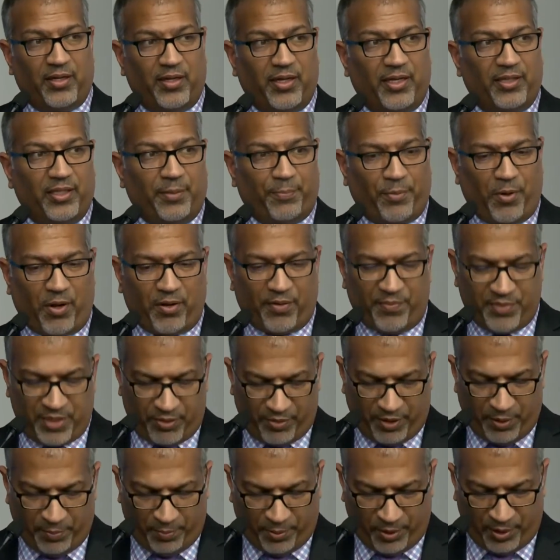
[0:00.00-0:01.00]
in the programs
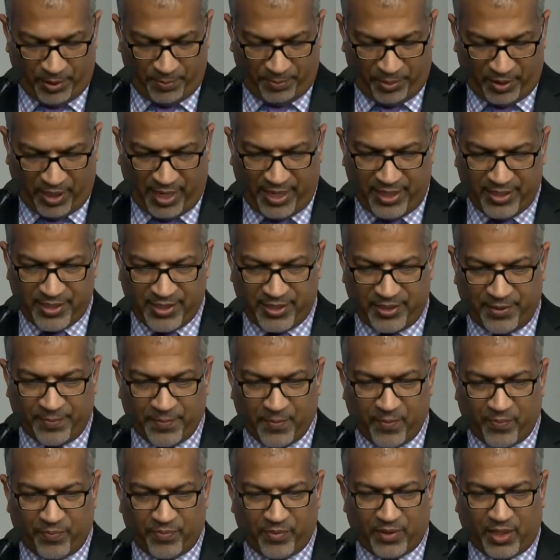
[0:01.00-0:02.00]
that we put in place,
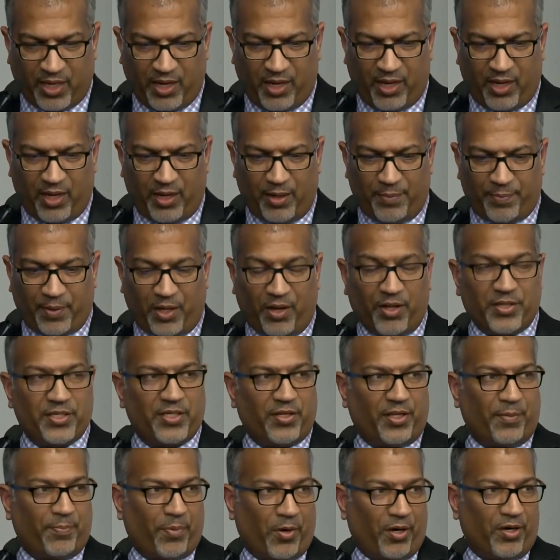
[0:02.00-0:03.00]
but
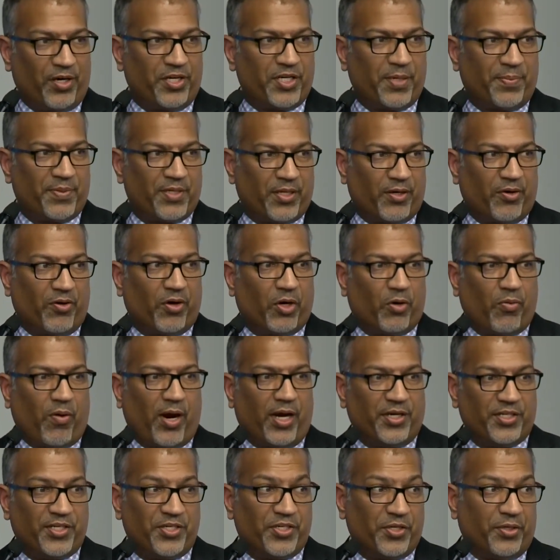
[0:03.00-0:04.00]
also the partnerships that are
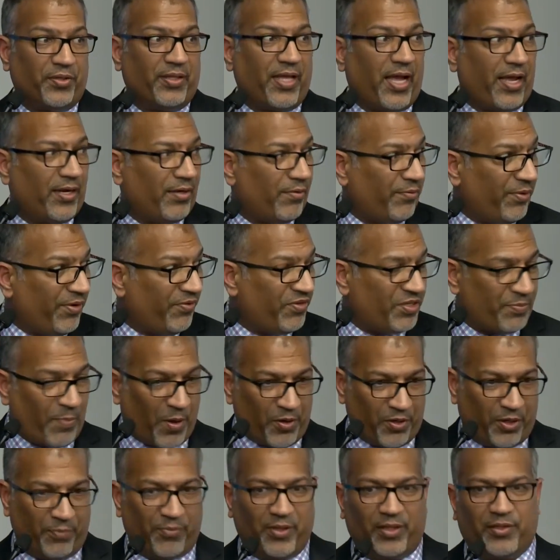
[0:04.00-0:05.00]
required to do that. We've
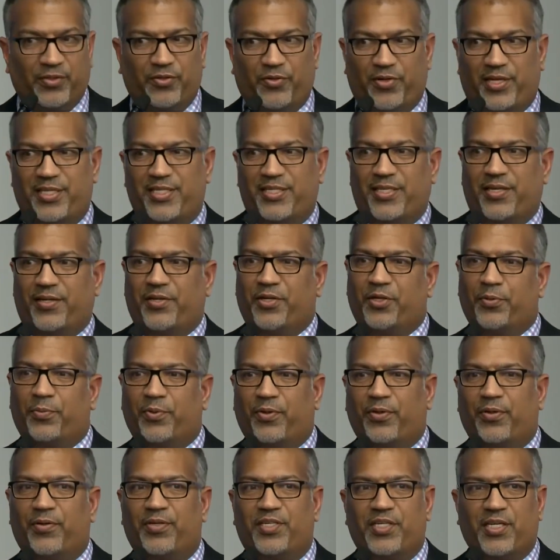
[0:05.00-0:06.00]
spoken with Chris at
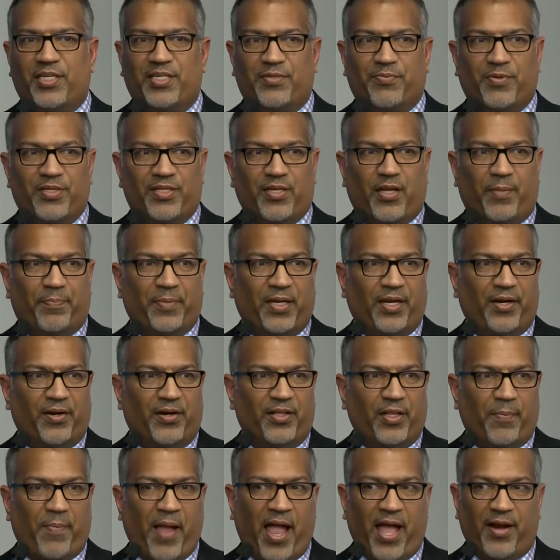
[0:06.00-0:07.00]
Uber, who just was up here
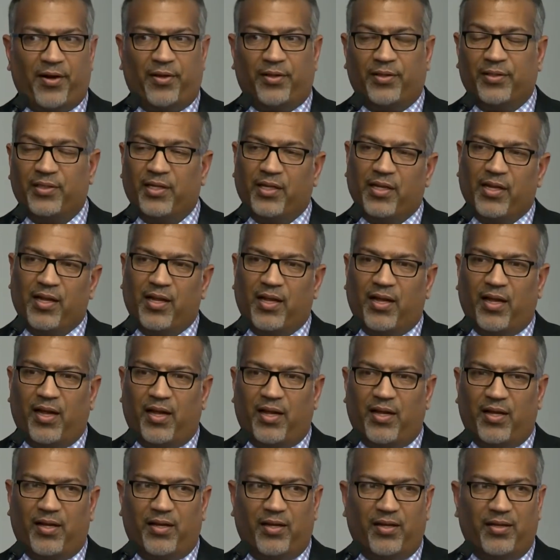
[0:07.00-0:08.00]
on the panel.
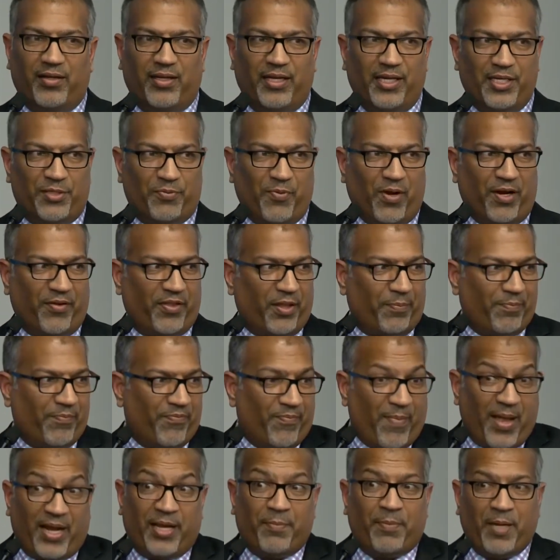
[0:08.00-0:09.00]
He's one of the
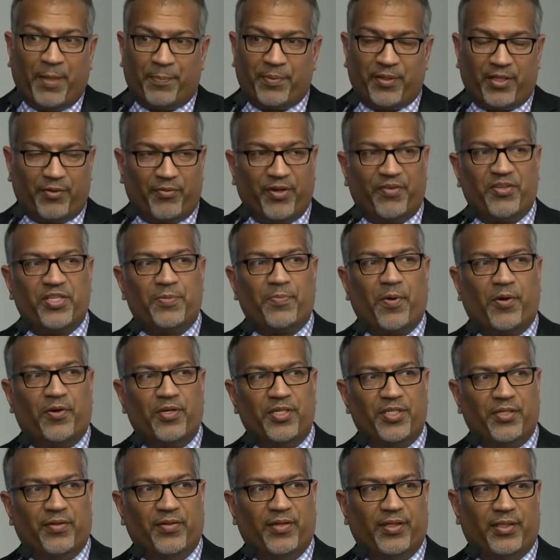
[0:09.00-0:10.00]
many people that we've
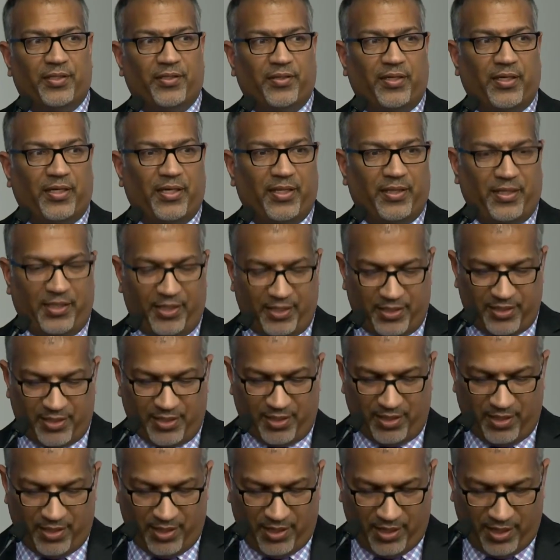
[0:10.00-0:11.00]
spoken to included in
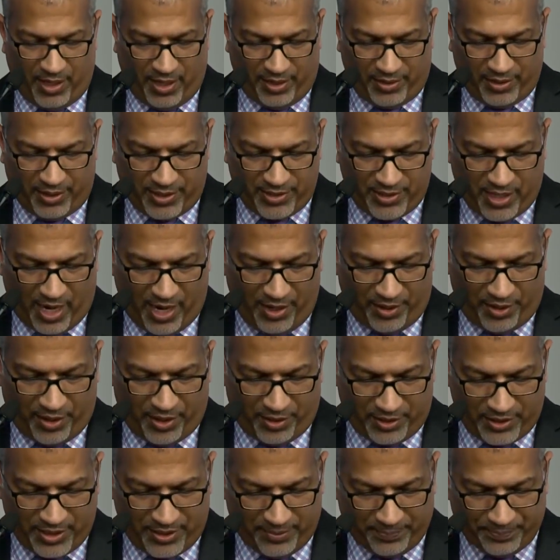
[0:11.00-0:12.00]
these
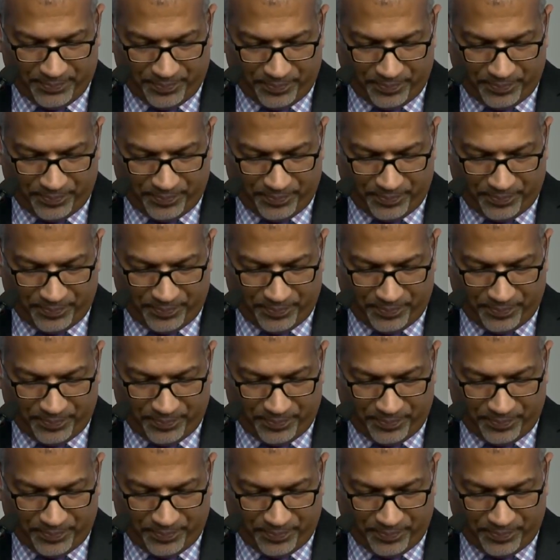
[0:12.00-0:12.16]
dialogues.